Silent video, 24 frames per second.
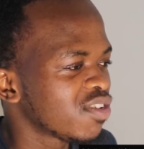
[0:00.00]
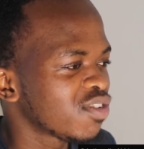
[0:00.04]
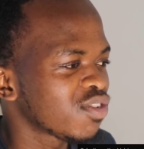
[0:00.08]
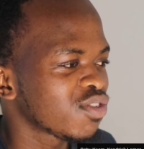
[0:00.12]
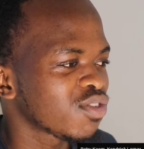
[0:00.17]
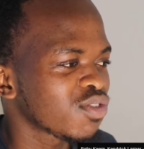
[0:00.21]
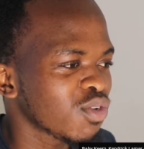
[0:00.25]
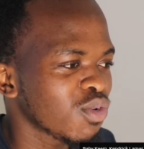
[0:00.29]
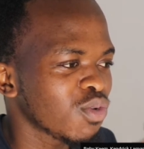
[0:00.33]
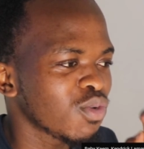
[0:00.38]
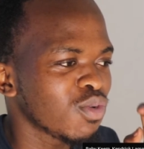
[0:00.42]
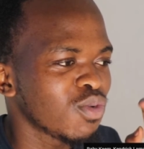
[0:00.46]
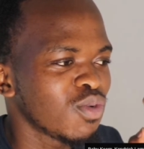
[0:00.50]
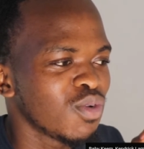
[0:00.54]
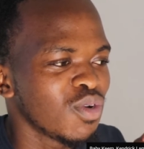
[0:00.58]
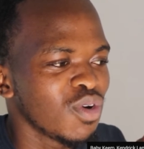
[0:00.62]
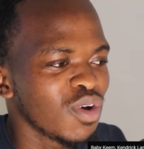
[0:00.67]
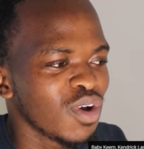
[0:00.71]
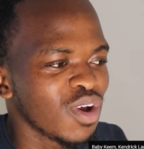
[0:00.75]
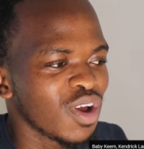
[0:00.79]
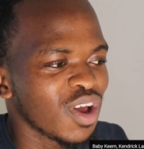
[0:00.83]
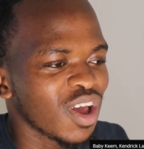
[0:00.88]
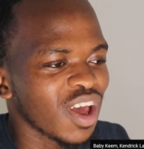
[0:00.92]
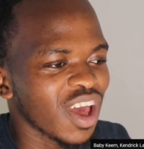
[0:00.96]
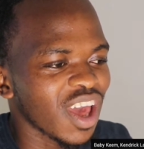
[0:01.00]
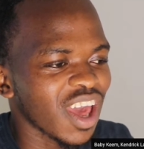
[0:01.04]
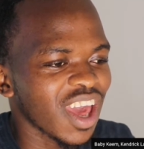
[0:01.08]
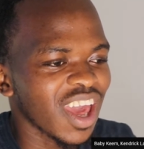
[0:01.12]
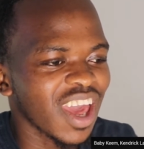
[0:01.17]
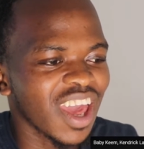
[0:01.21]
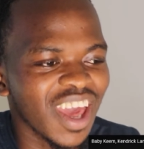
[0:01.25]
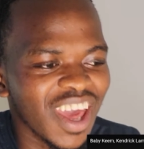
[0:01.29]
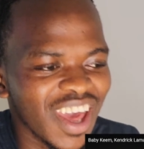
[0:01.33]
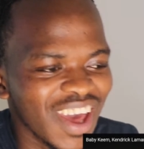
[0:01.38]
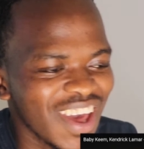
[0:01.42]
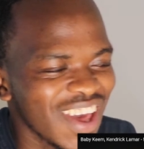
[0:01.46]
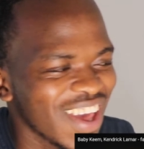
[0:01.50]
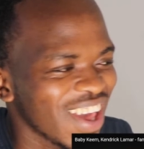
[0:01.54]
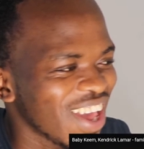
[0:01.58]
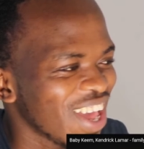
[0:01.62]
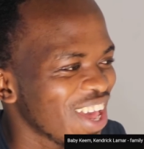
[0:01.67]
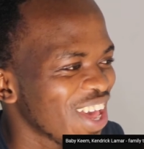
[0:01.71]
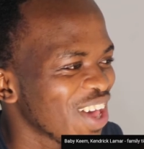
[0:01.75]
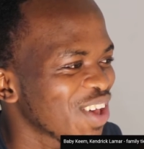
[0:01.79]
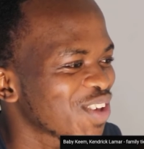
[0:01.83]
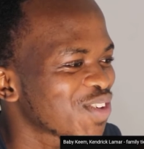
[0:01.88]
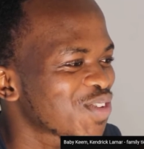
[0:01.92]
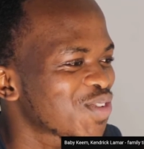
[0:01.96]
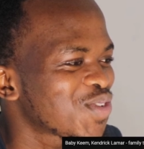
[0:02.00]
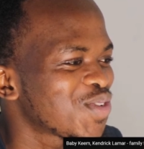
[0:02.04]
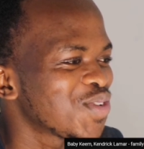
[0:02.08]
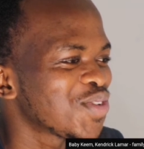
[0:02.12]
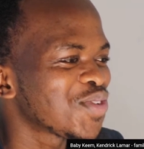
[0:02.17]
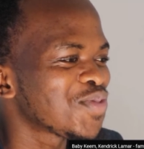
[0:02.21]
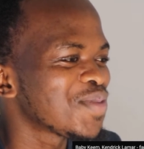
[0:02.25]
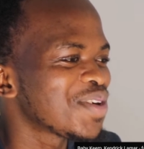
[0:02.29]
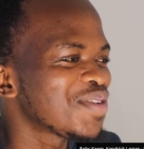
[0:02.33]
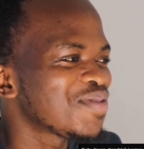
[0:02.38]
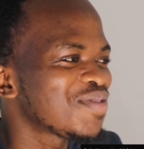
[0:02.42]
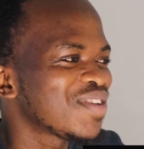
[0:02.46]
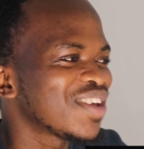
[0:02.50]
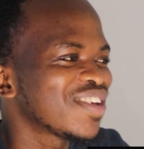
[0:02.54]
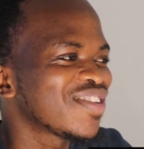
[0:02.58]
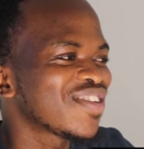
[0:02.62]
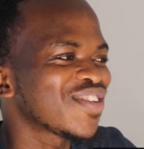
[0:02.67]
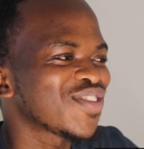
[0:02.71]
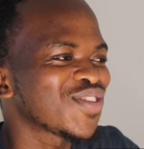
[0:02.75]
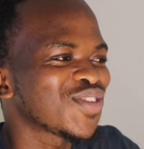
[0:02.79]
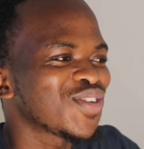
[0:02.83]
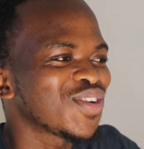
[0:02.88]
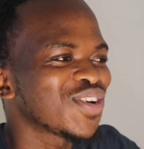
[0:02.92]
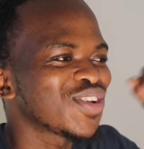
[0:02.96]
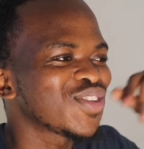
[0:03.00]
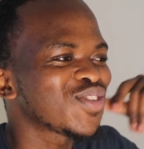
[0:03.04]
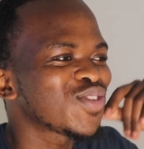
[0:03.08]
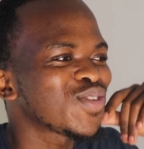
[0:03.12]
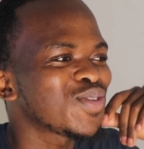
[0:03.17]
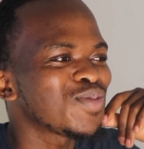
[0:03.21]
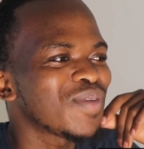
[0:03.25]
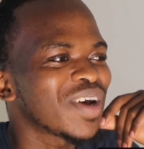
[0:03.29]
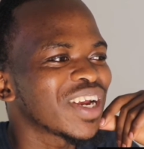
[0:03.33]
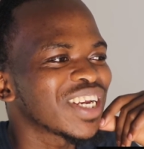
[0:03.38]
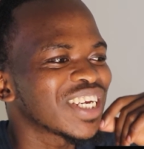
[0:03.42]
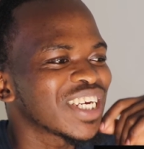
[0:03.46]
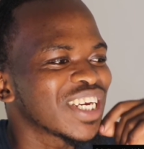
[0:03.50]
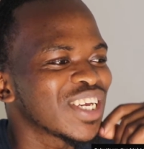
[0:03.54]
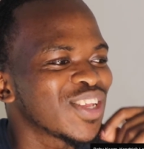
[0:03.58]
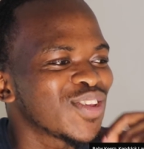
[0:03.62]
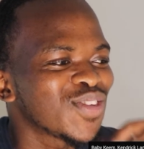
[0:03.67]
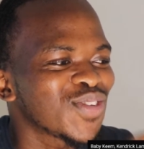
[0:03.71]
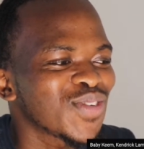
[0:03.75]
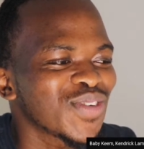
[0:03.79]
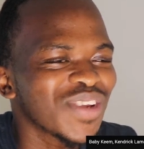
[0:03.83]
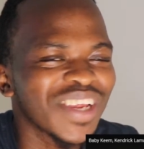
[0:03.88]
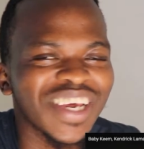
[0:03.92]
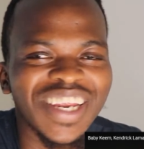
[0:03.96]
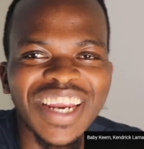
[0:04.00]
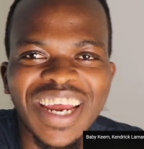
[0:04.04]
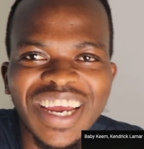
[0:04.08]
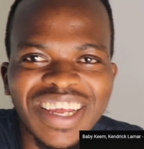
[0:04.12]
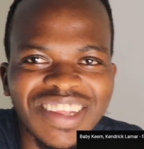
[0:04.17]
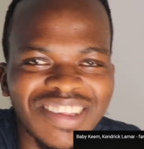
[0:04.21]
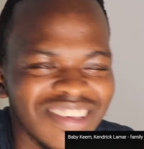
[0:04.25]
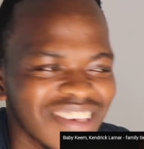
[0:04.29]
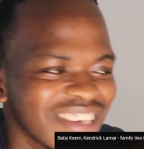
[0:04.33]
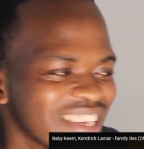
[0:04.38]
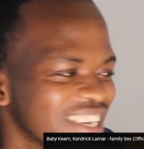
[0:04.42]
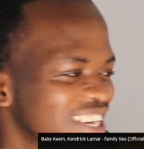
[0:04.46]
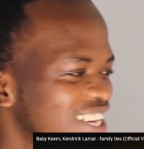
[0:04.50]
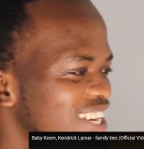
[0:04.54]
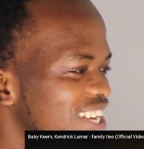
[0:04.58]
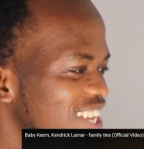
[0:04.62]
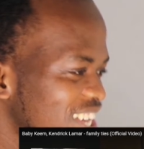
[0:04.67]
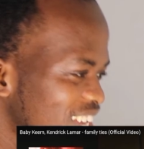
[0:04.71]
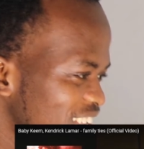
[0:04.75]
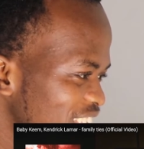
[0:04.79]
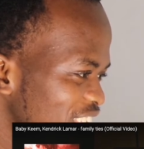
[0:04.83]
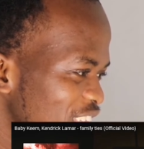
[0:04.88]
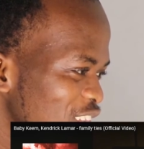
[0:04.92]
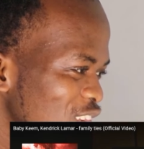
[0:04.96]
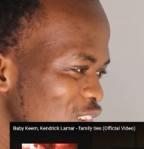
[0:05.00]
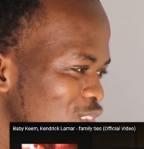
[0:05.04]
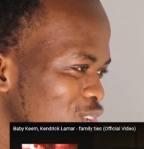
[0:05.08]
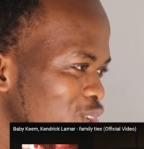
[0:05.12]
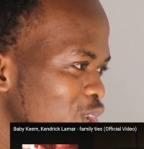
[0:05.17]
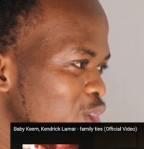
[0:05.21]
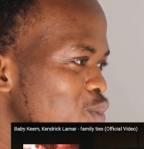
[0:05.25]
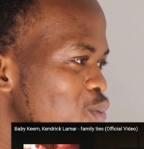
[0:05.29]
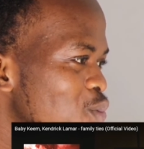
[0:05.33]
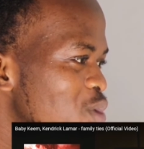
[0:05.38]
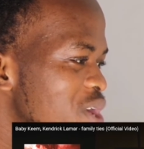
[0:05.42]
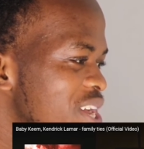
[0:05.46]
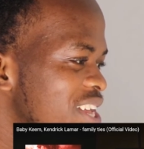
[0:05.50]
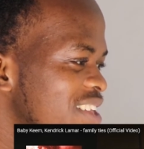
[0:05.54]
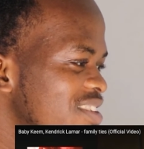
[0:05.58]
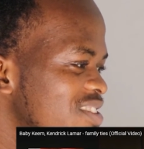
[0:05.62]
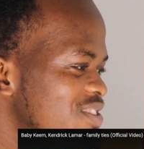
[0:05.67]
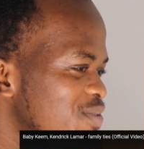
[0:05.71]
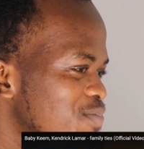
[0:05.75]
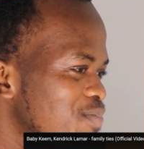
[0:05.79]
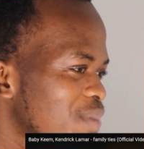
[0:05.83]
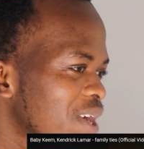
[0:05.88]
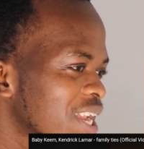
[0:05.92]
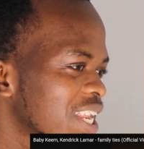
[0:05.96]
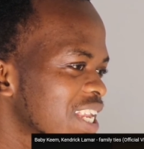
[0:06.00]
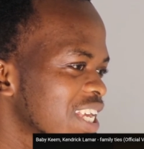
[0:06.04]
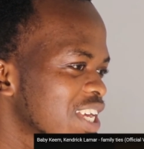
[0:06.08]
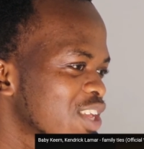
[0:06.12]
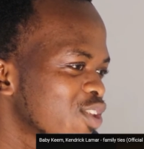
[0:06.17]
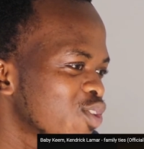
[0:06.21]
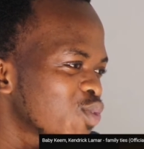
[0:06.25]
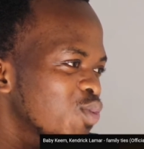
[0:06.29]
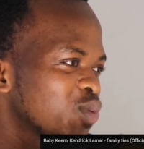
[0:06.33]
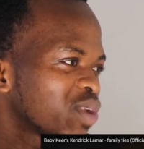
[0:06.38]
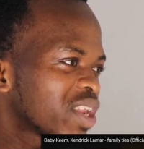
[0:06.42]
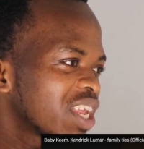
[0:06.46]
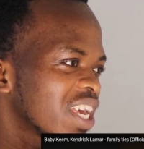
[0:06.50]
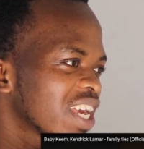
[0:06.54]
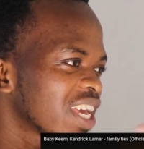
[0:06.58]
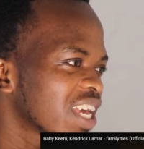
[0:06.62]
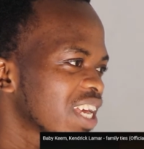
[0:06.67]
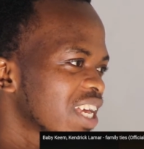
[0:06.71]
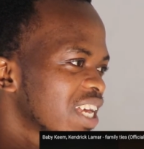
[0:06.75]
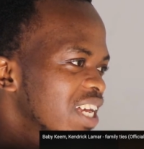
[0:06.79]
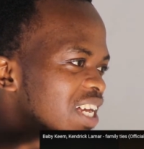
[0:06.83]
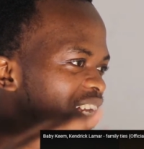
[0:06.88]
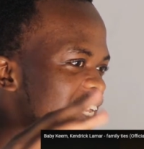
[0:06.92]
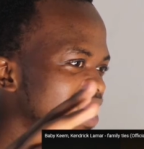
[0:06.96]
So, excuse me if this is not too much into the writing, the actual words, but into the